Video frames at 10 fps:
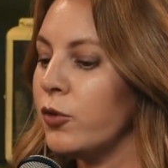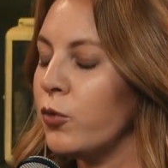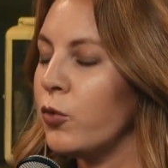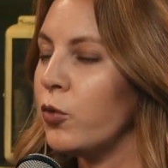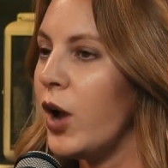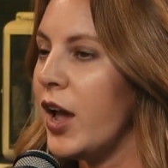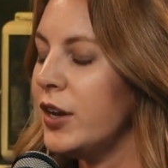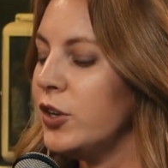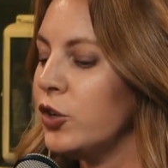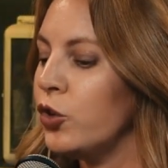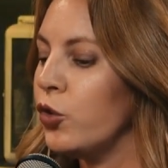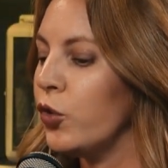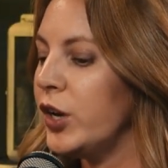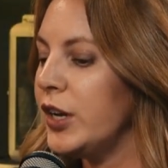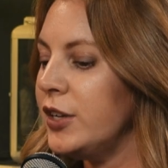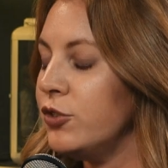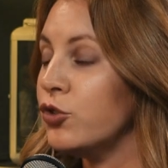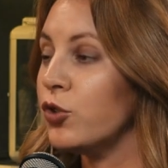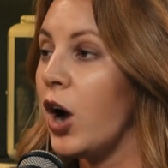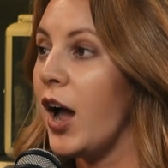red, gritty,
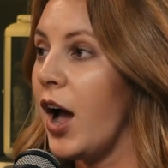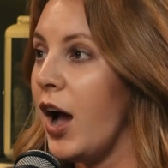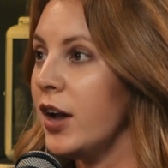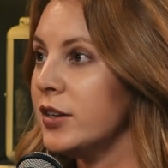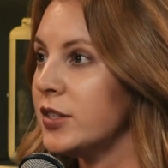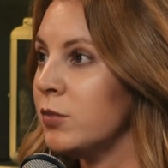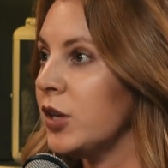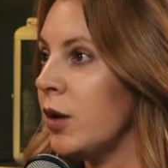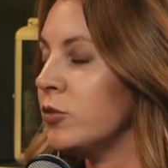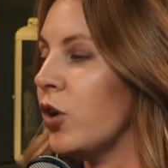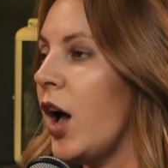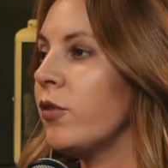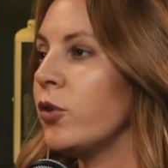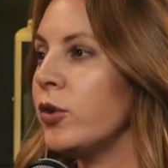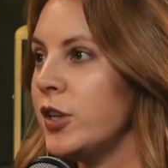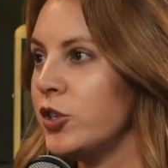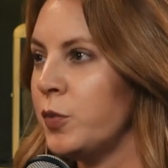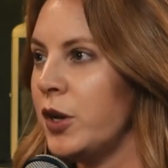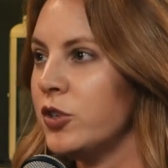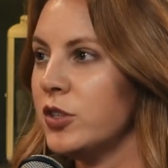dry eyes. Sometimes you'll have a rosacea
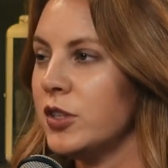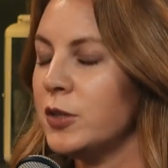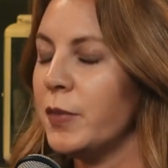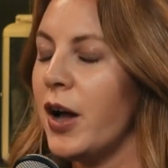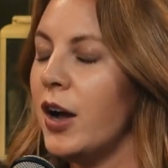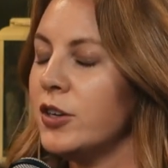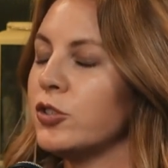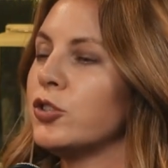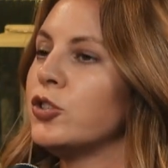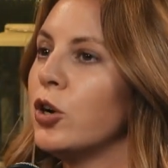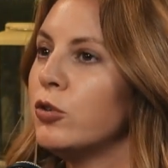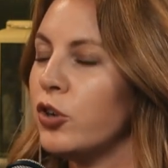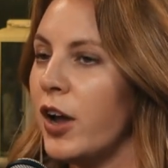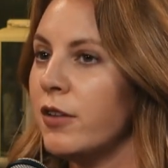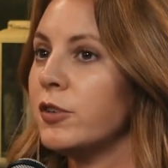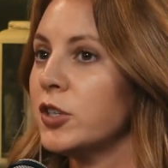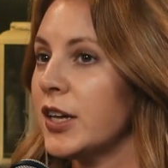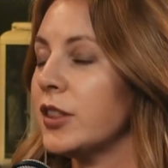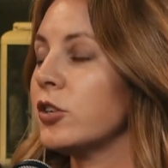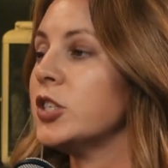patient that says, my eyes are so dry, it feels
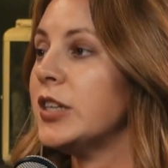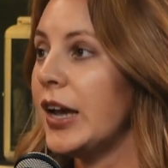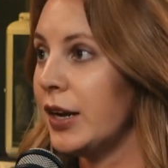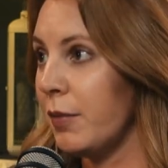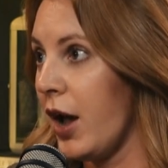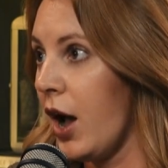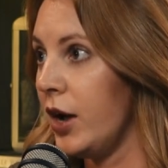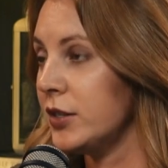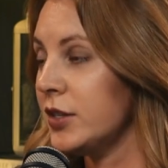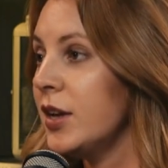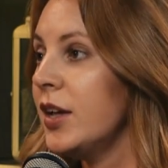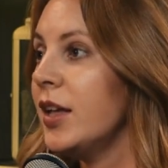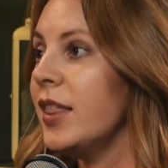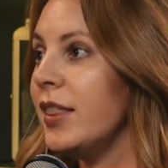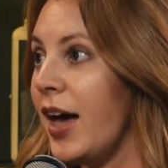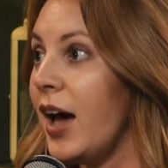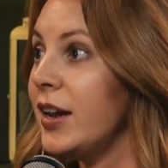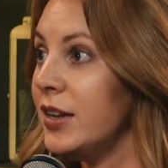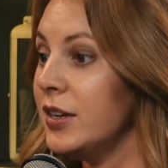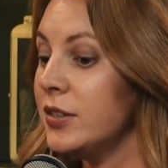like there's sand in my eyes. That
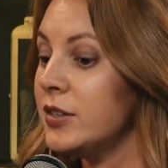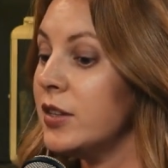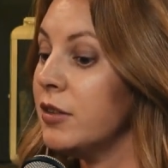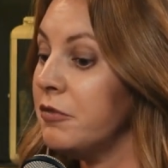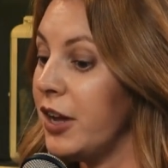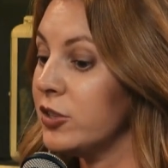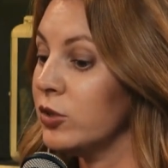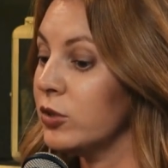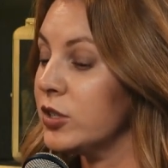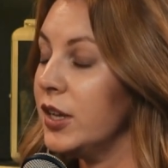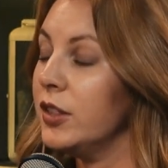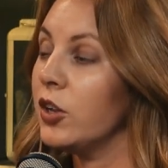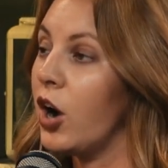is the vessels in their